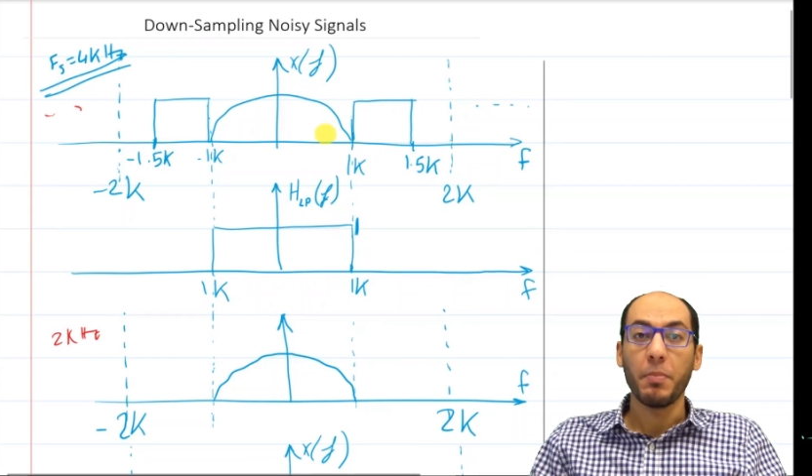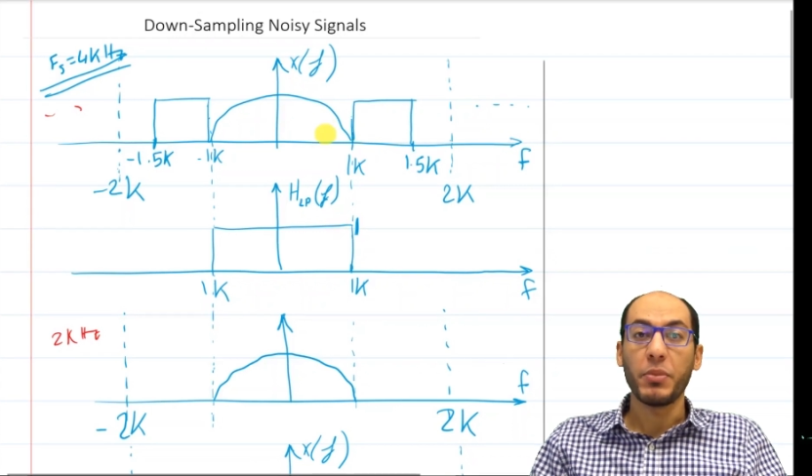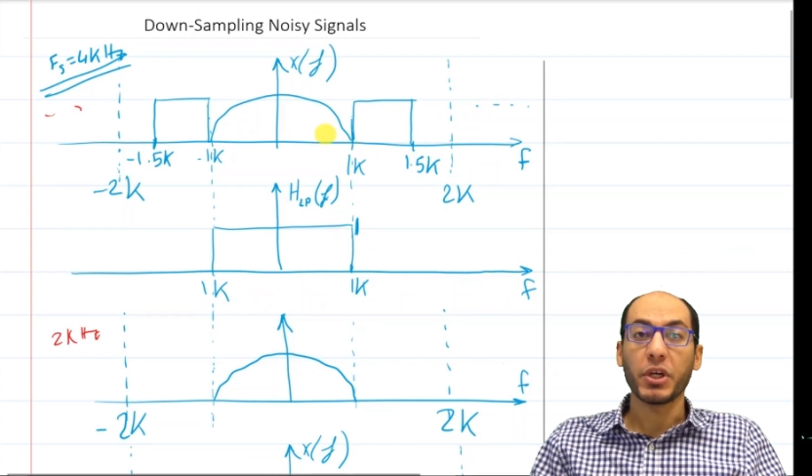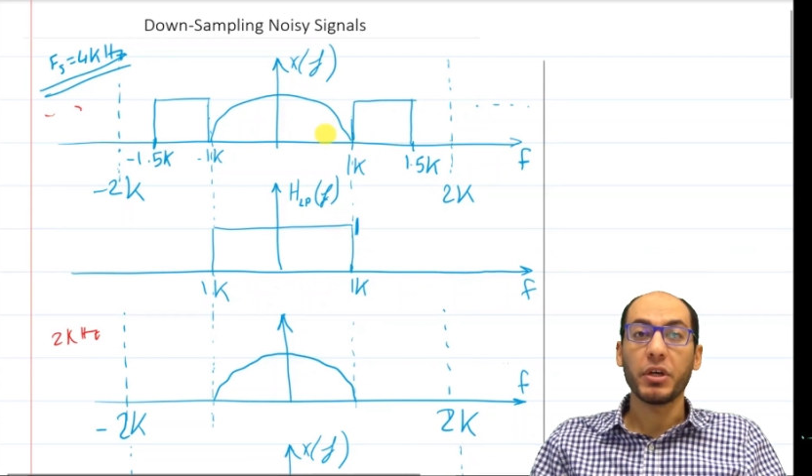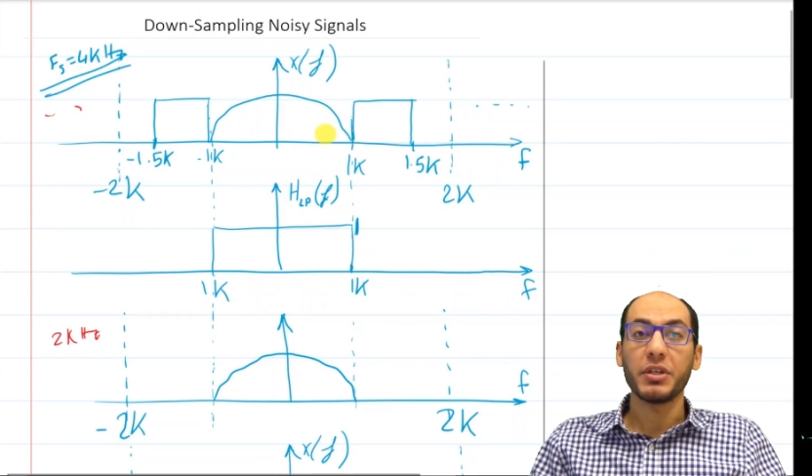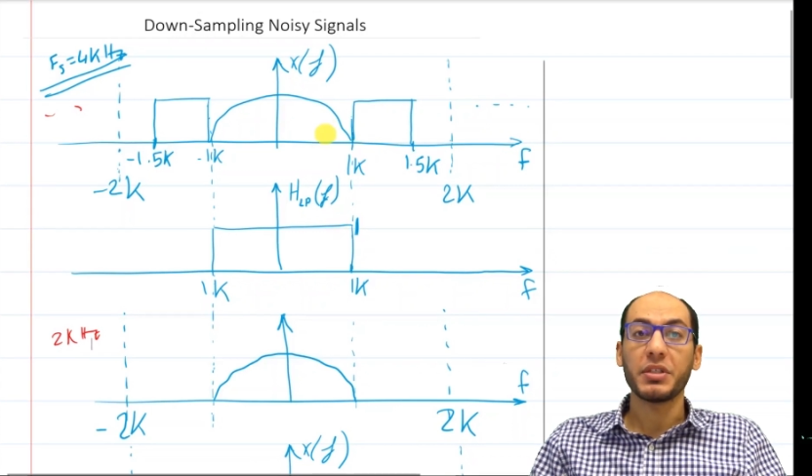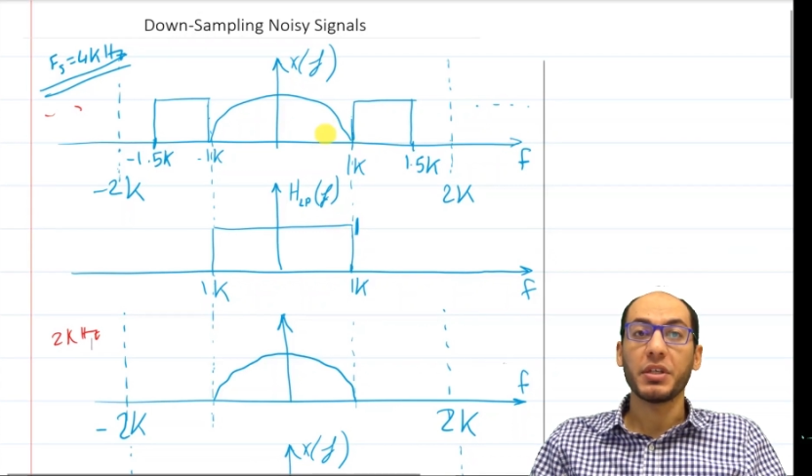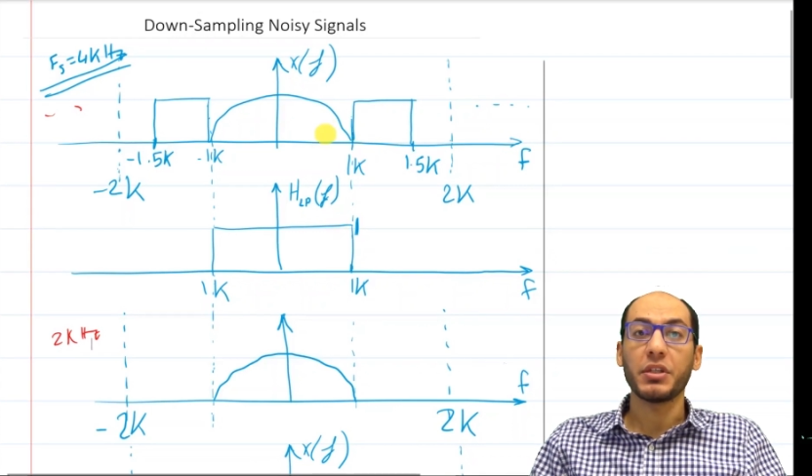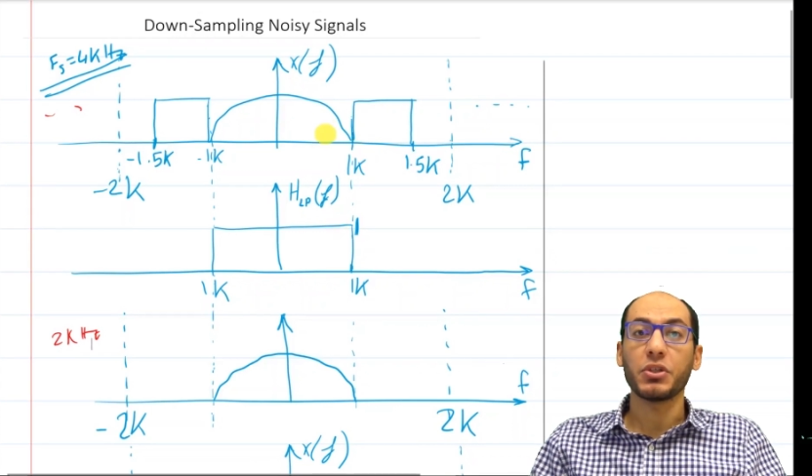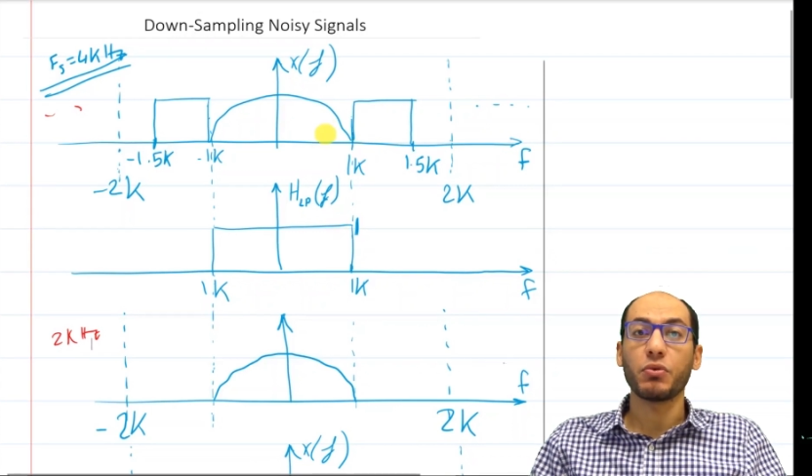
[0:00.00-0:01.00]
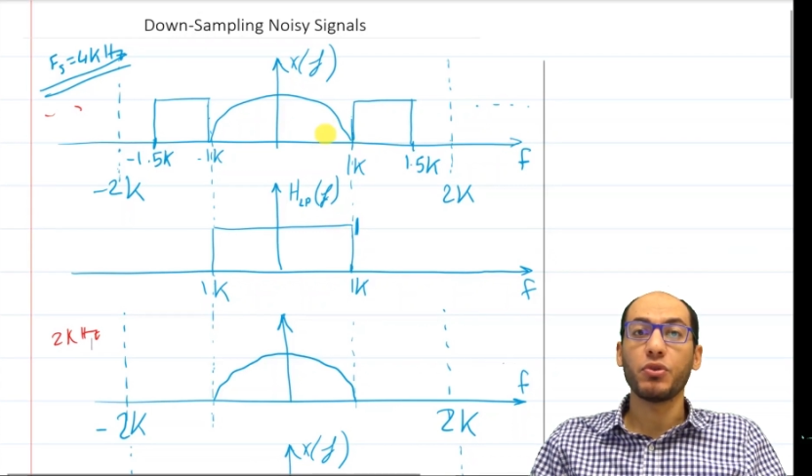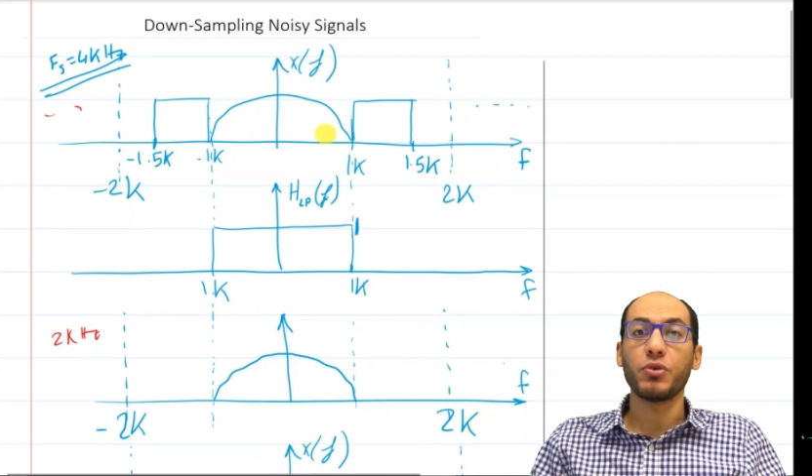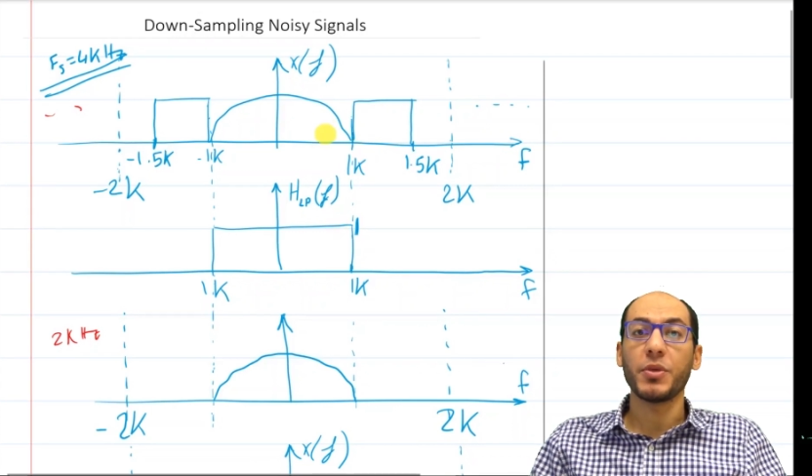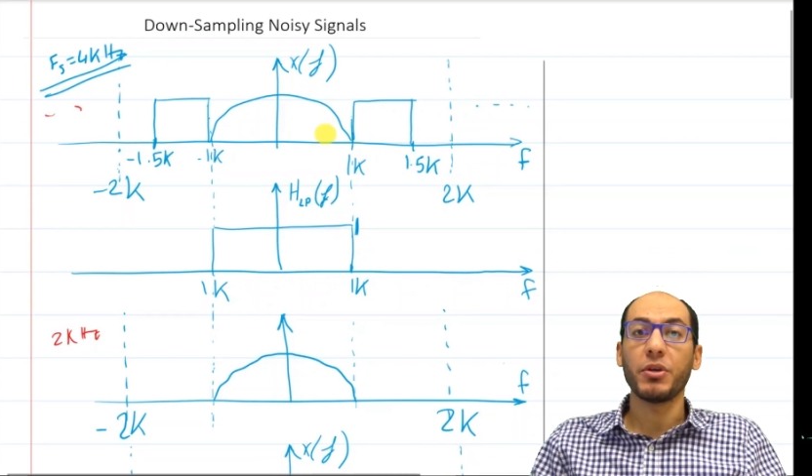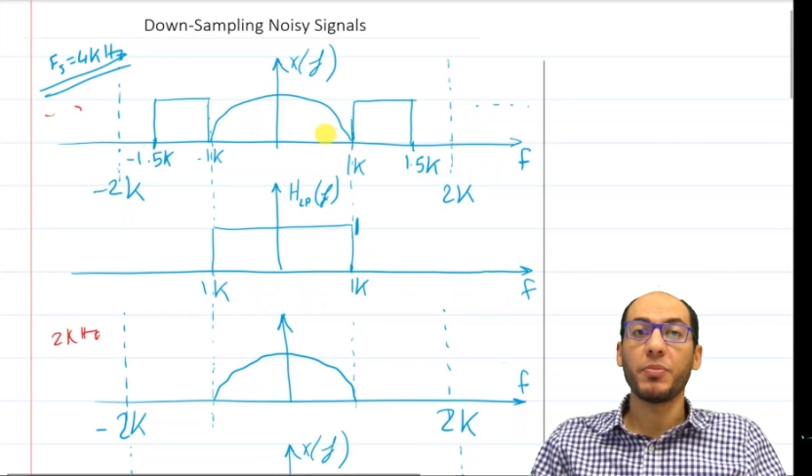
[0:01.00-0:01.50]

Because it is going to be